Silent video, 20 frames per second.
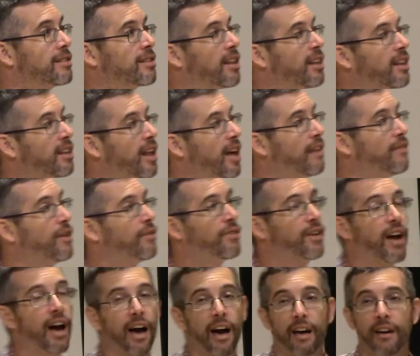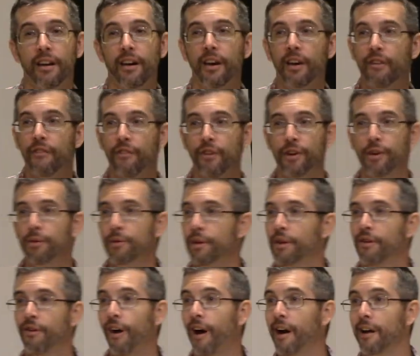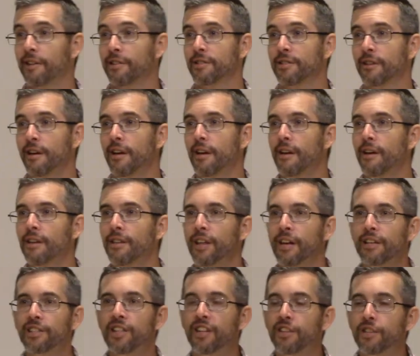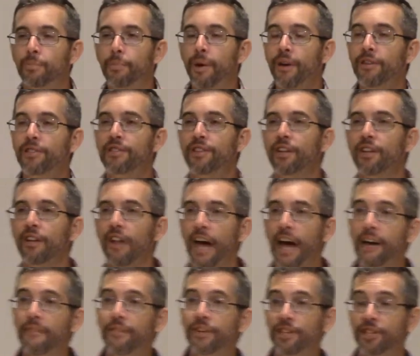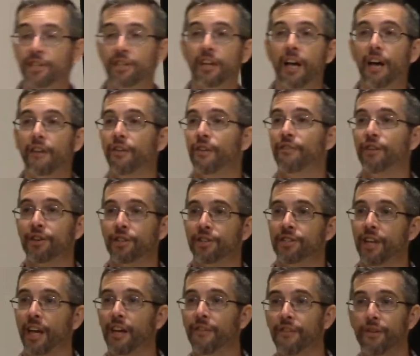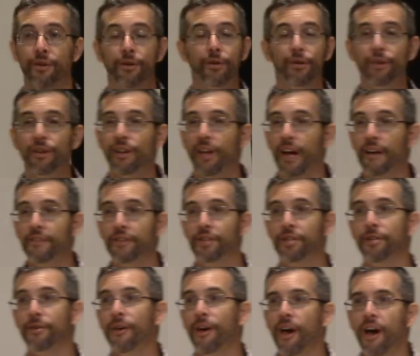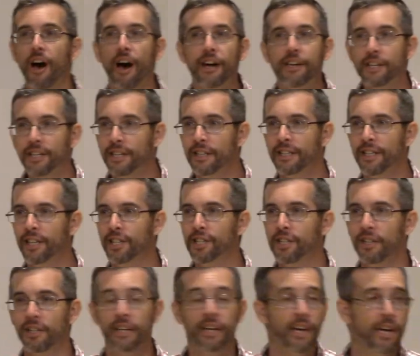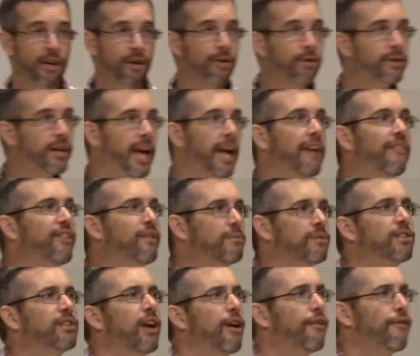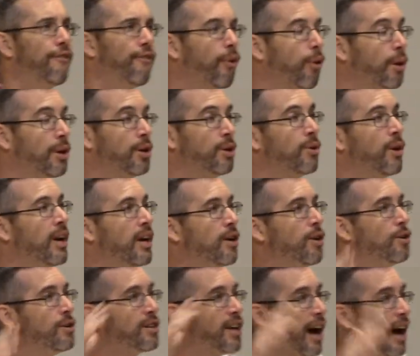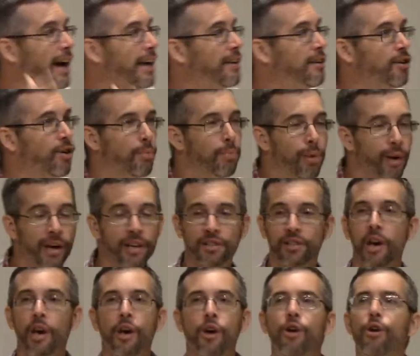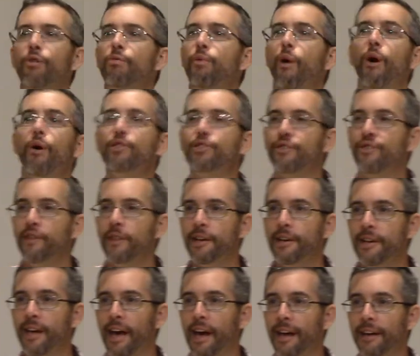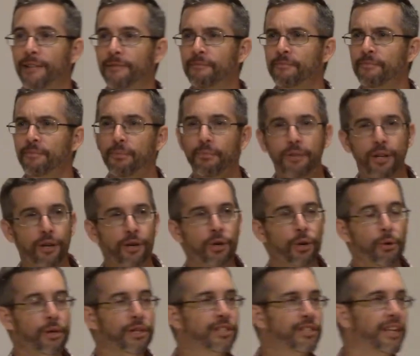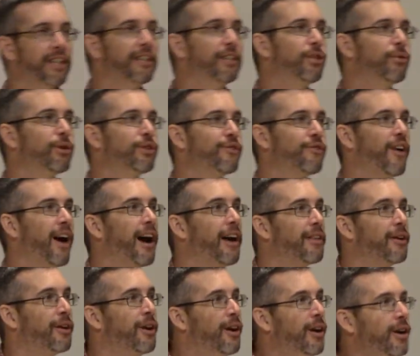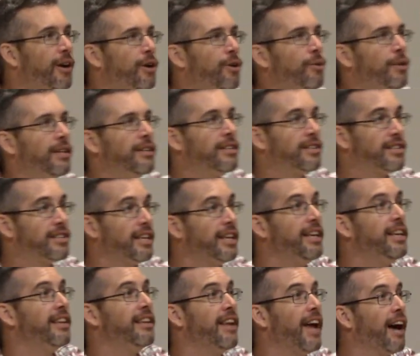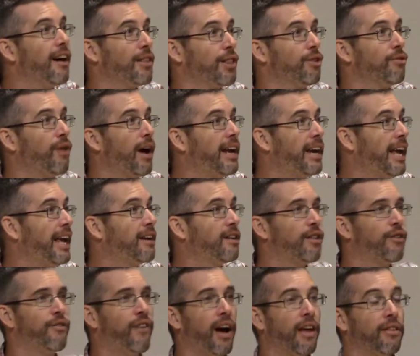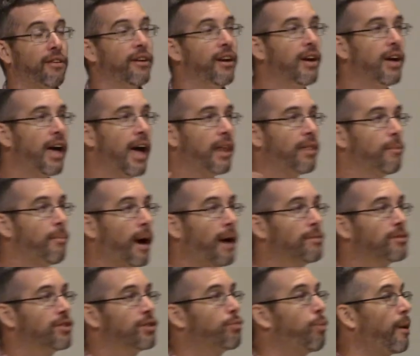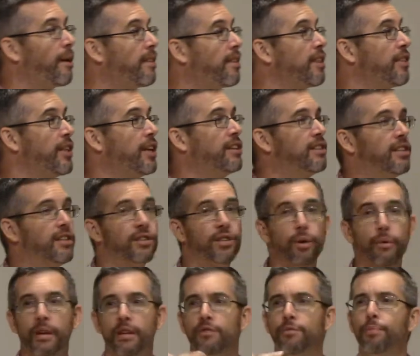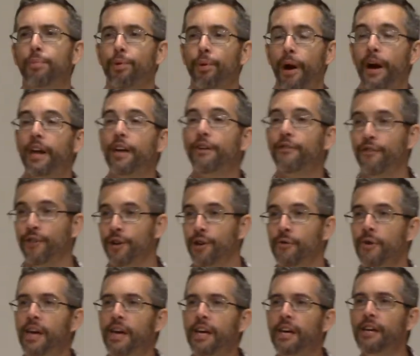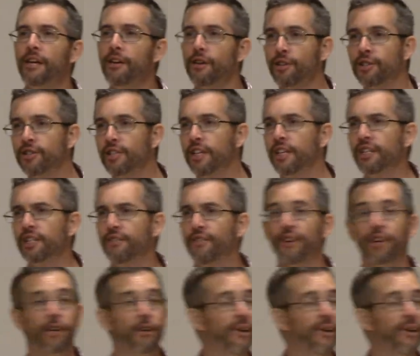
the love of god for you in christ that has experienced the lavish love of your Savior who loves you unconditionally, who gave himself for you, who died in your place, who rose from the dead who ascended to his Father, who is seated now at the right hand of the Father. And the Bible says one of the things he's doing is praying for you. He intercedes for you.